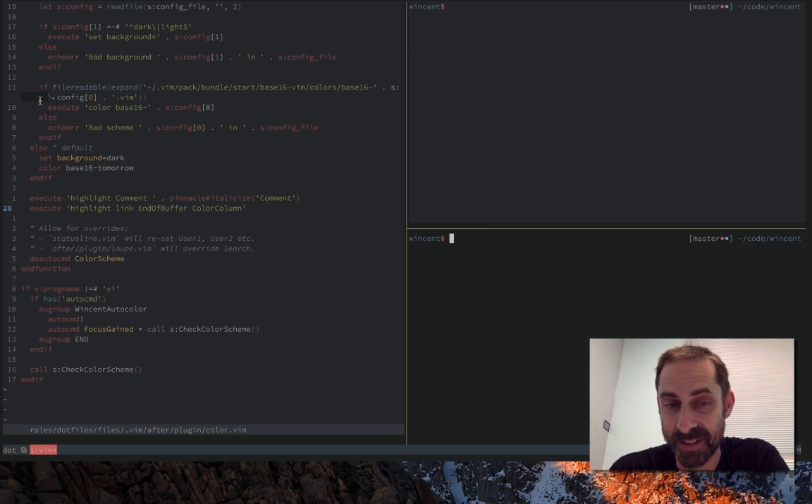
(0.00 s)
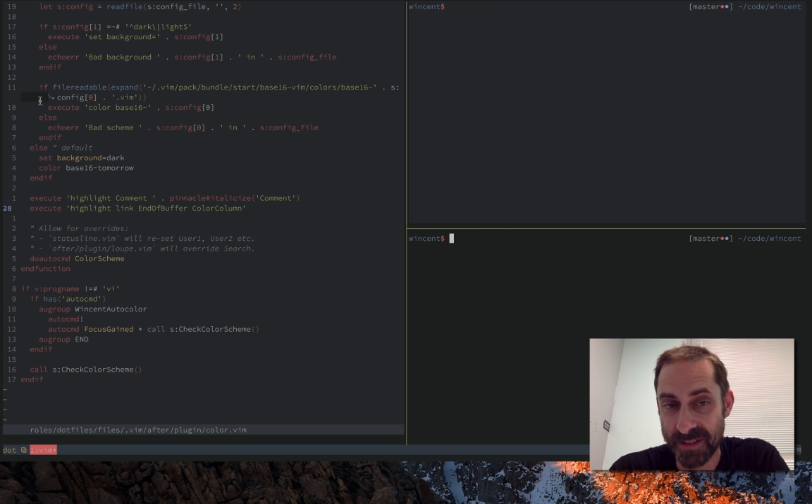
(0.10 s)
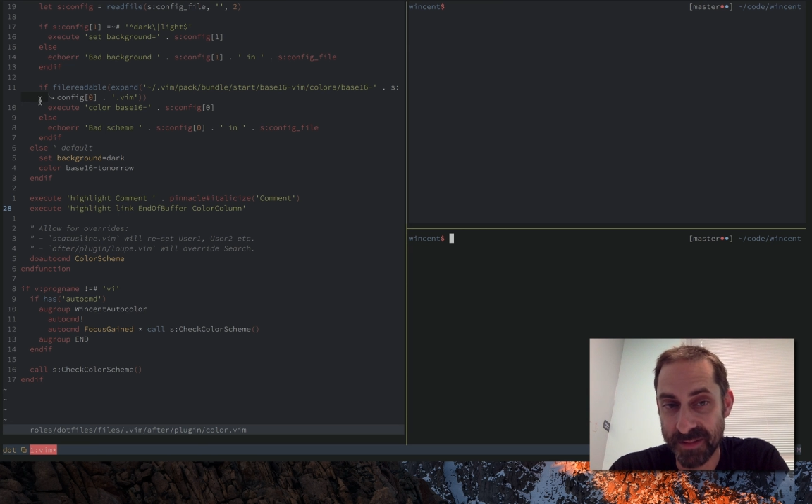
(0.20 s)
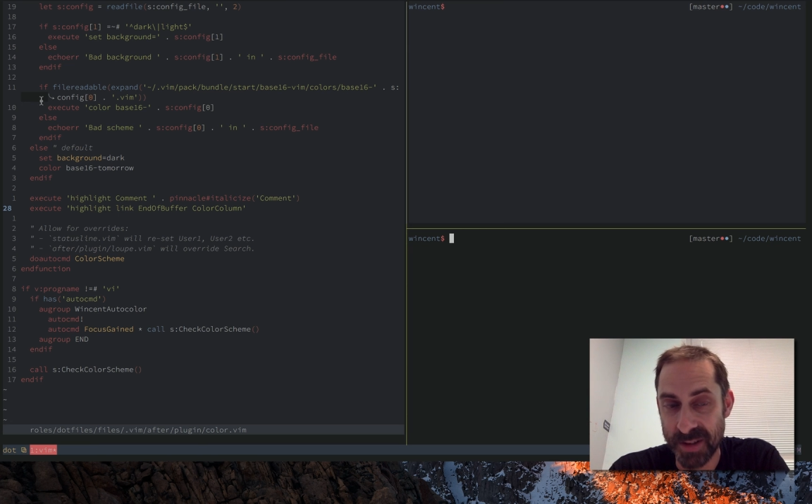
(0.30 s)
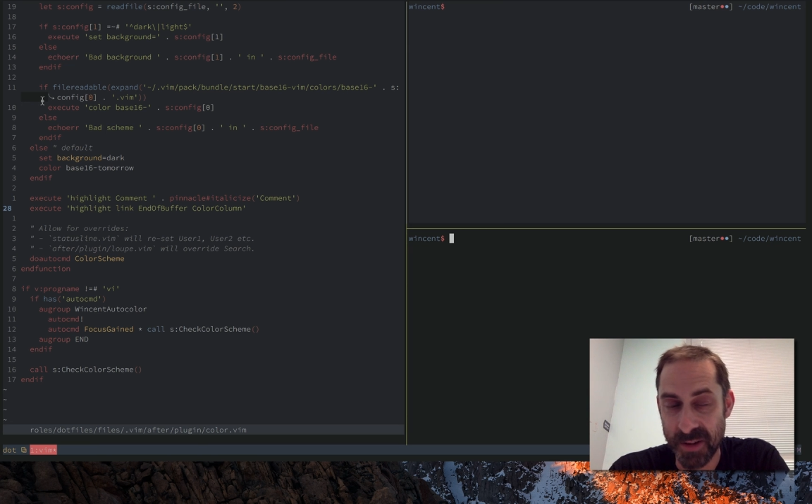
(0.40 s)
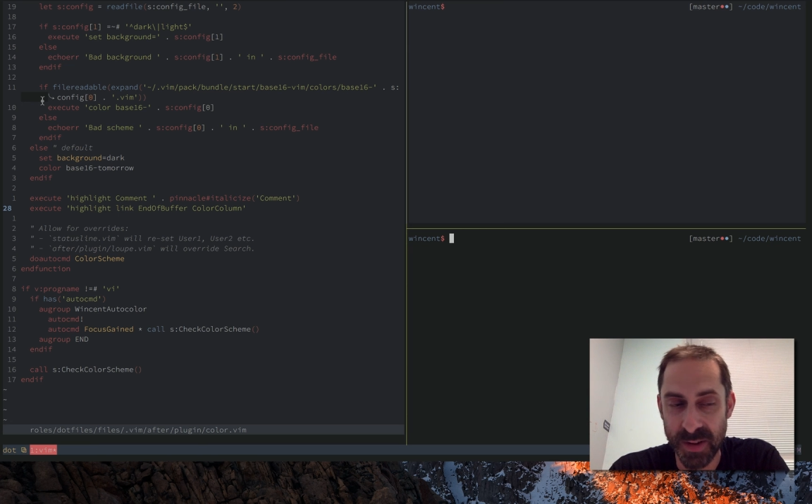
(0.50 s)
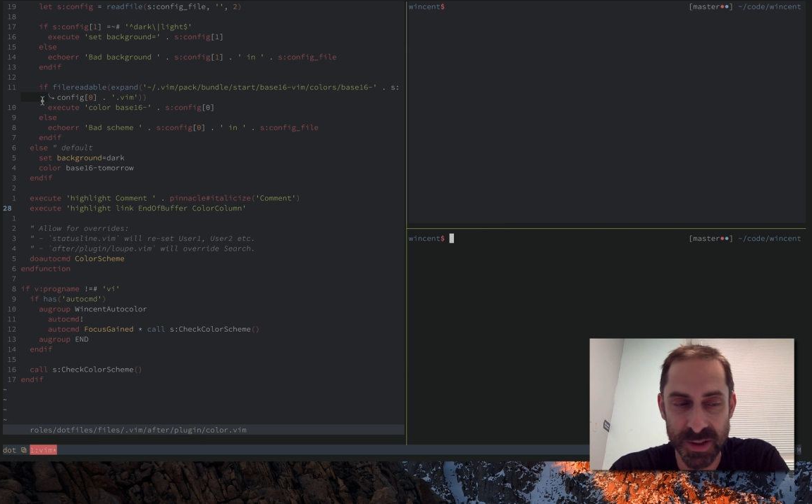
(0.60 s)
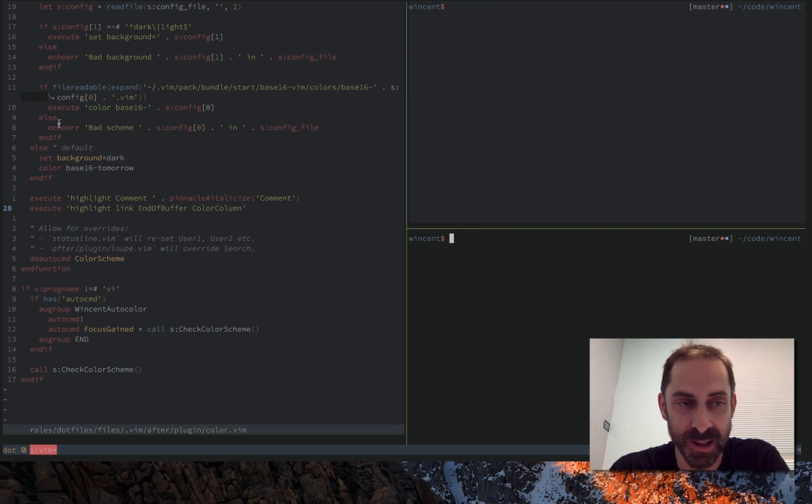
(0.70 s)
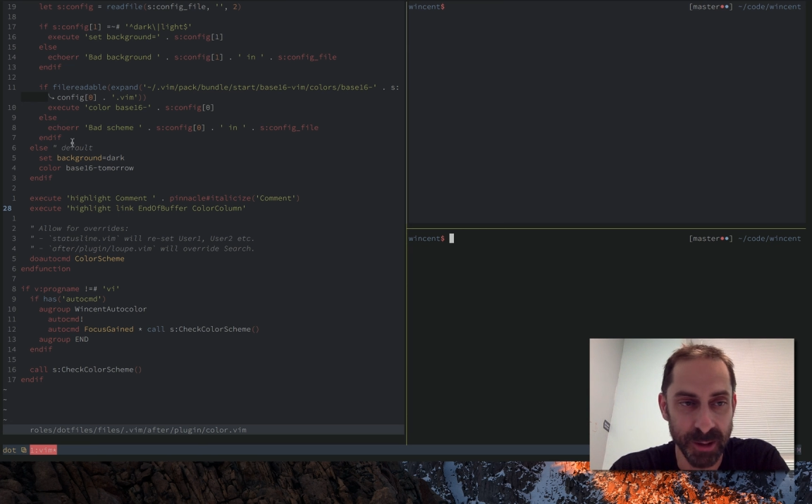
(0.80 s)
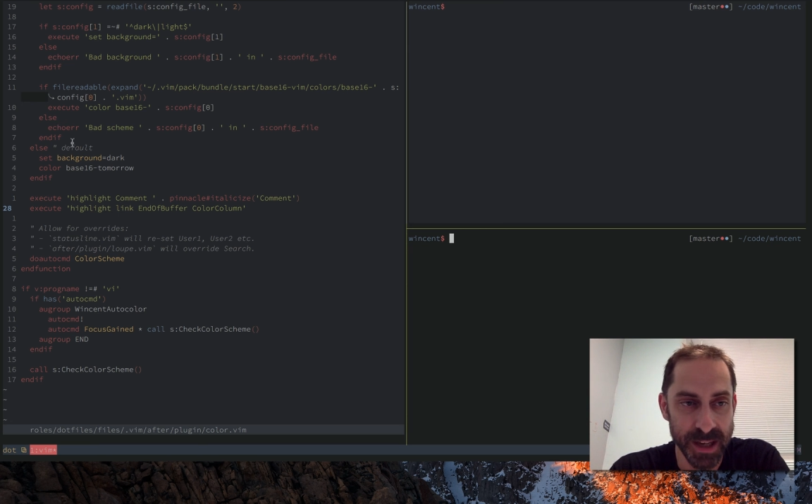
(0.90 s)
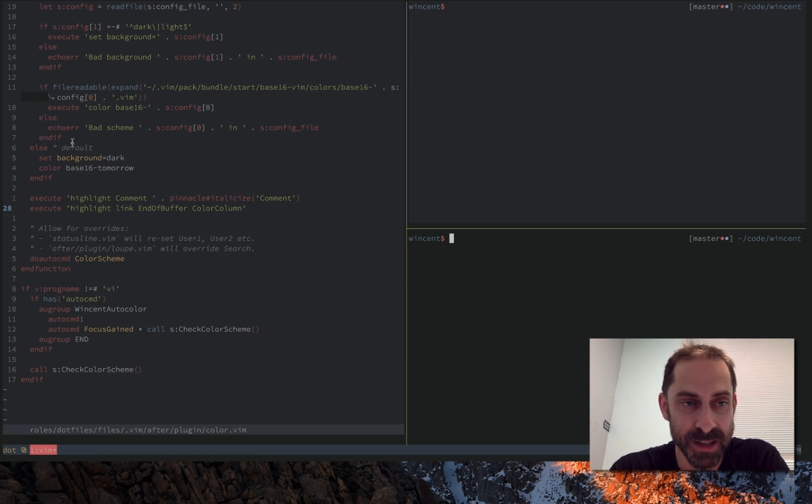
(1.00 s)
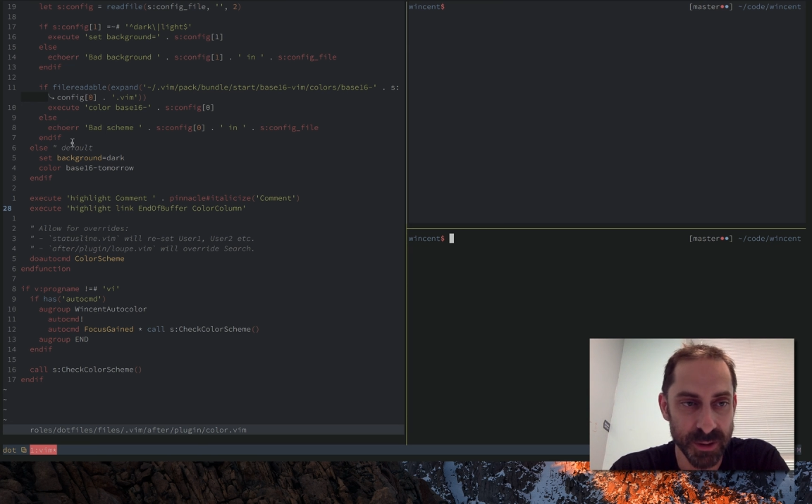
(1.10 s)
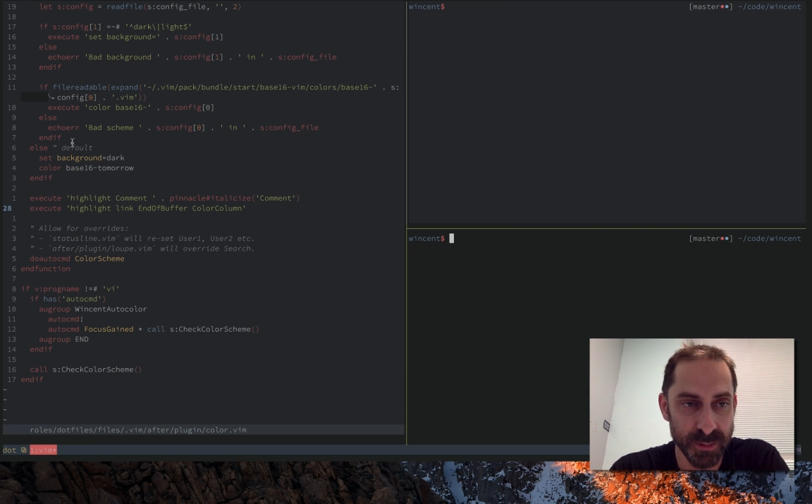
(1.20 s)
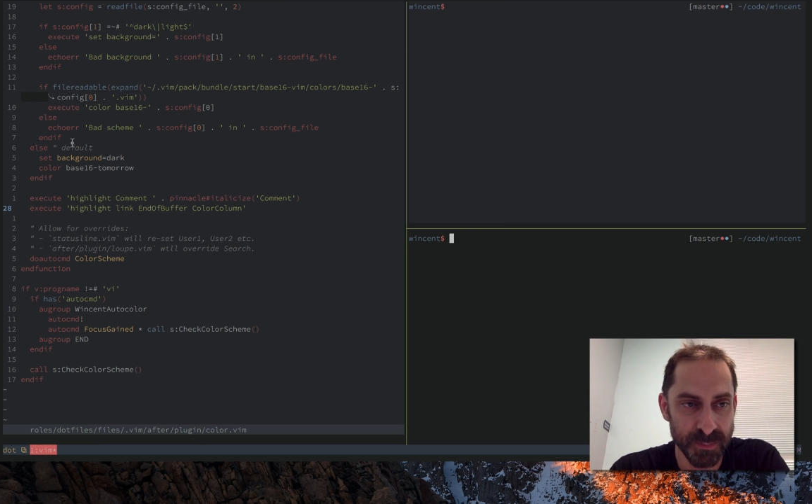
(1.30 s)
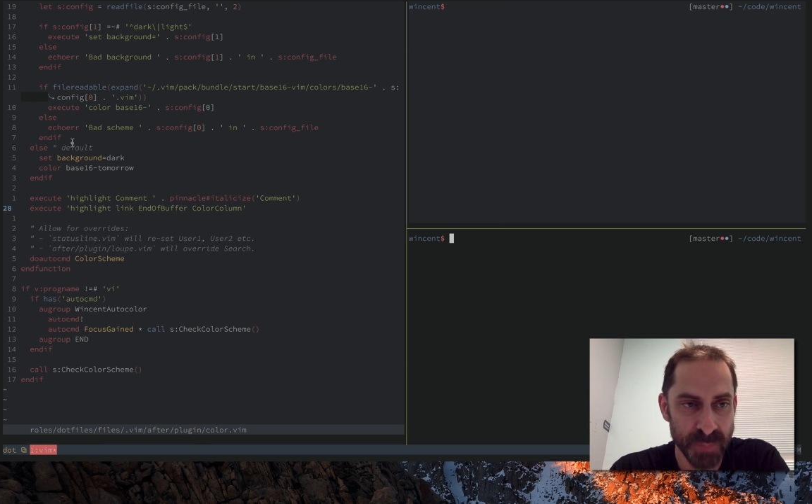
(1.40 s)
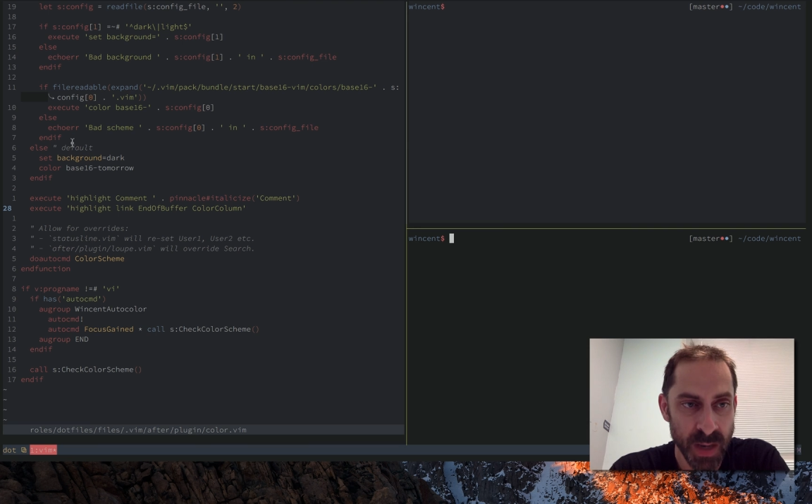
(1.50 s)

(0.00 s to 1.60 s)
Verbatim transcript: and you know, eventually I'll get to it.